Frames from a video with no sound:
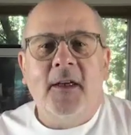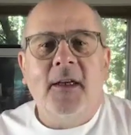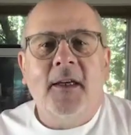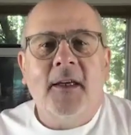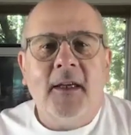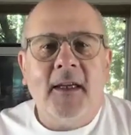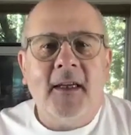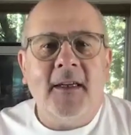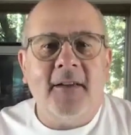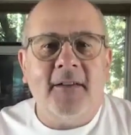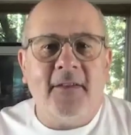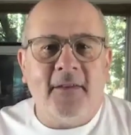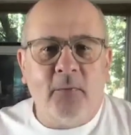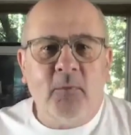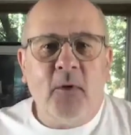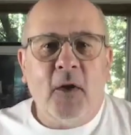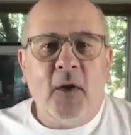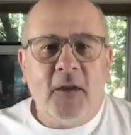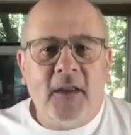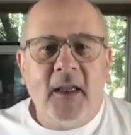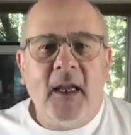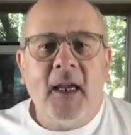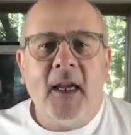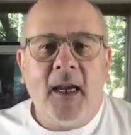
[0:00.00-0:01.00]
is what
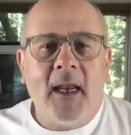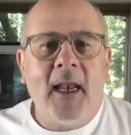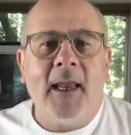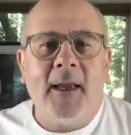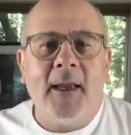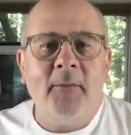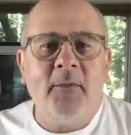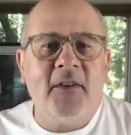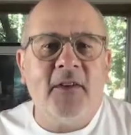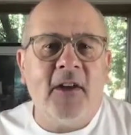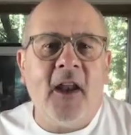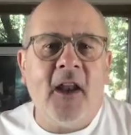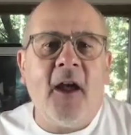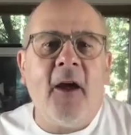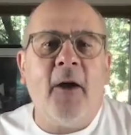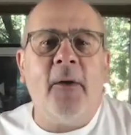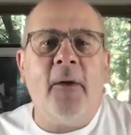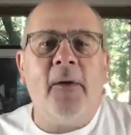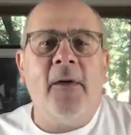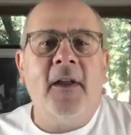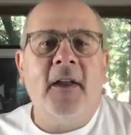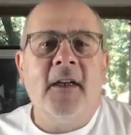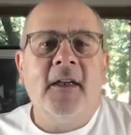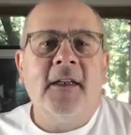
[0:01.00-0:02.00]
they claim to
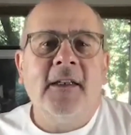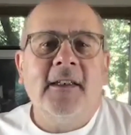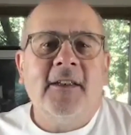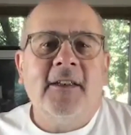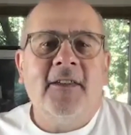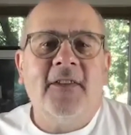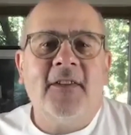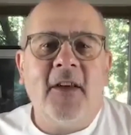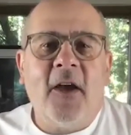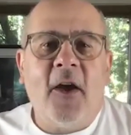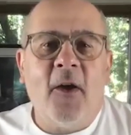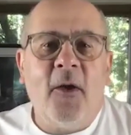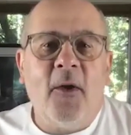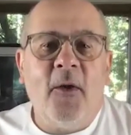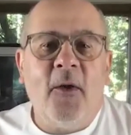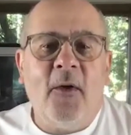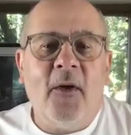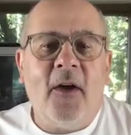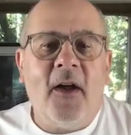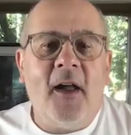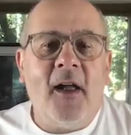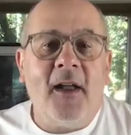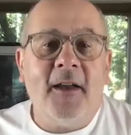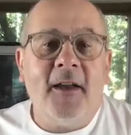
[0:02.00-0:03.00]
know. So
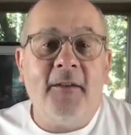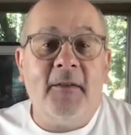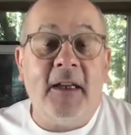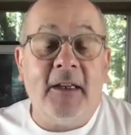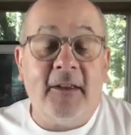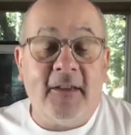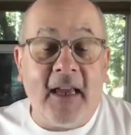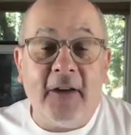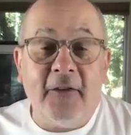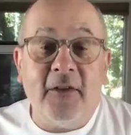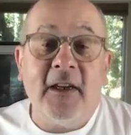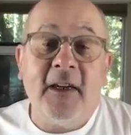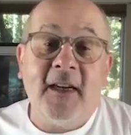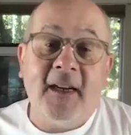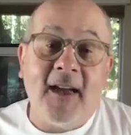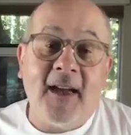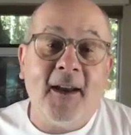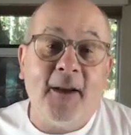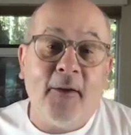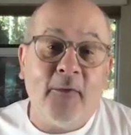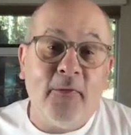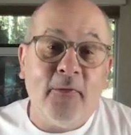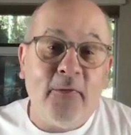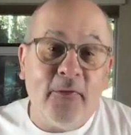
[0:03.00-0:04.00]
it's actually kind
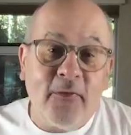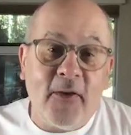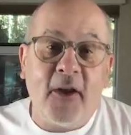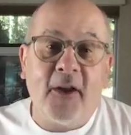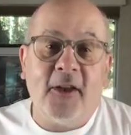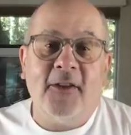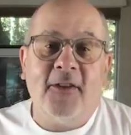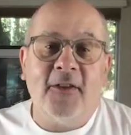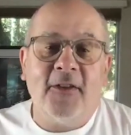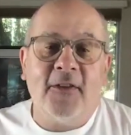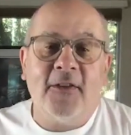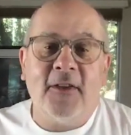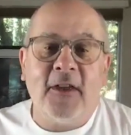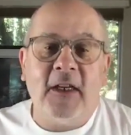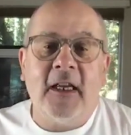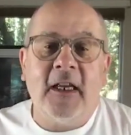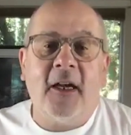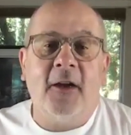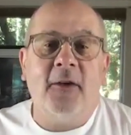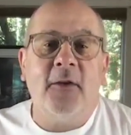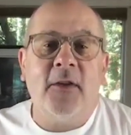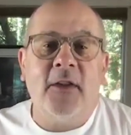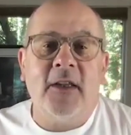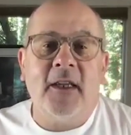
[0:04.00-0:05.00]
of fun just to
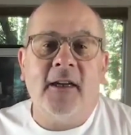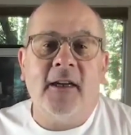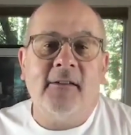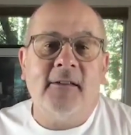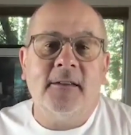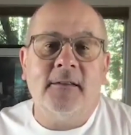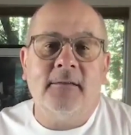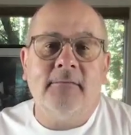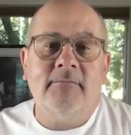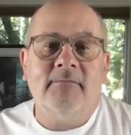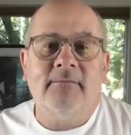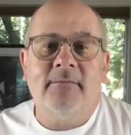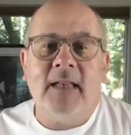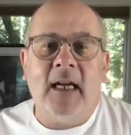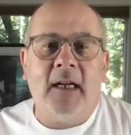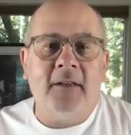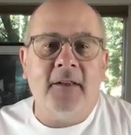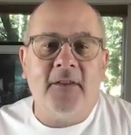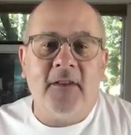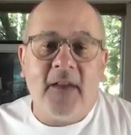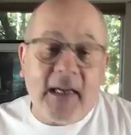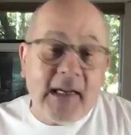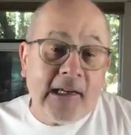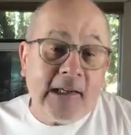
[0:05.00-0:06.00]
go there and
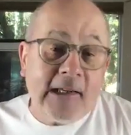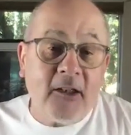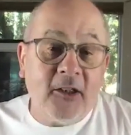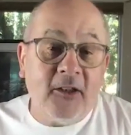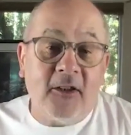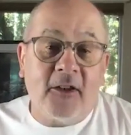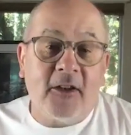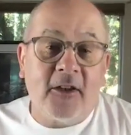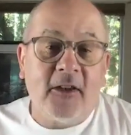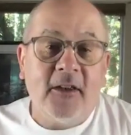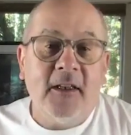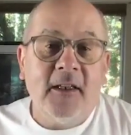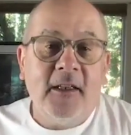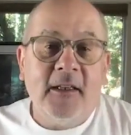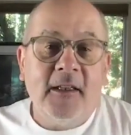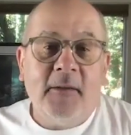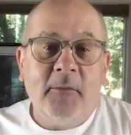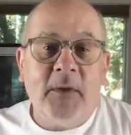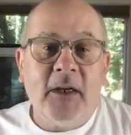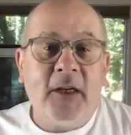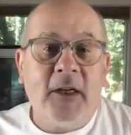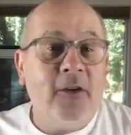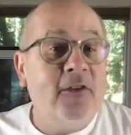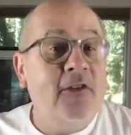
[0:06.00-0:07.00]
take a look,
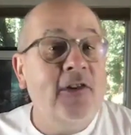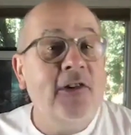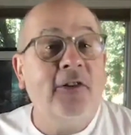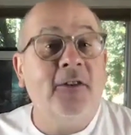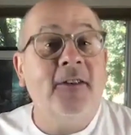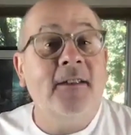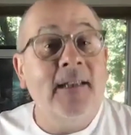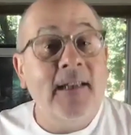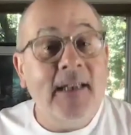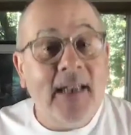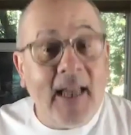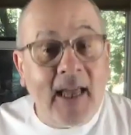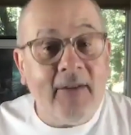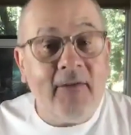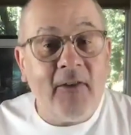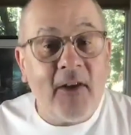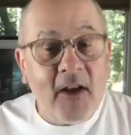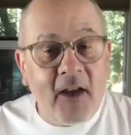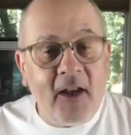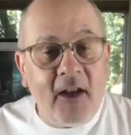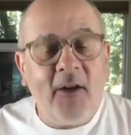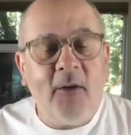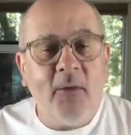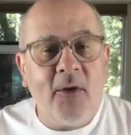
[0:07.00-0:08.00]
because you'll never
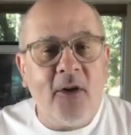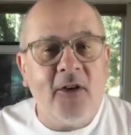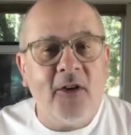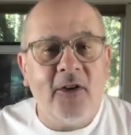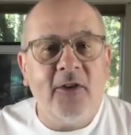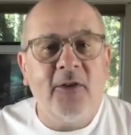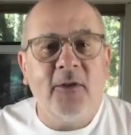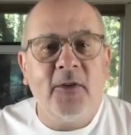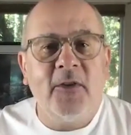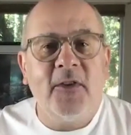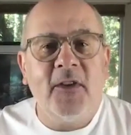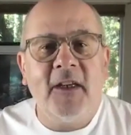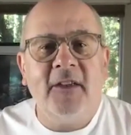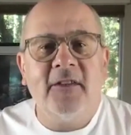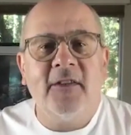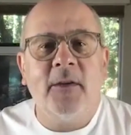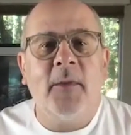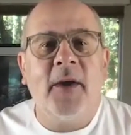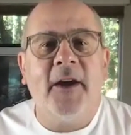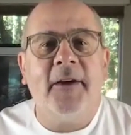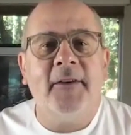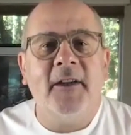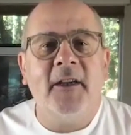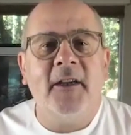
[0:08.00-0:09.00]
know what Google thinks
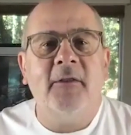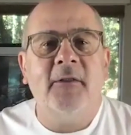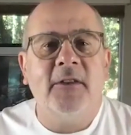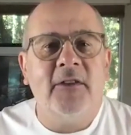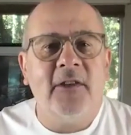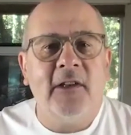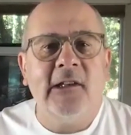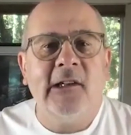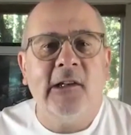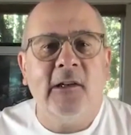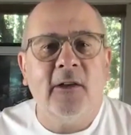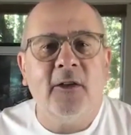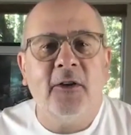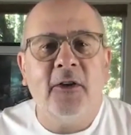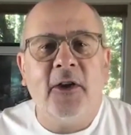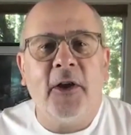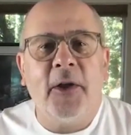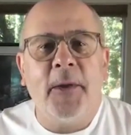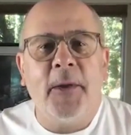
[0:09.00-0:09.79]
about you until you look.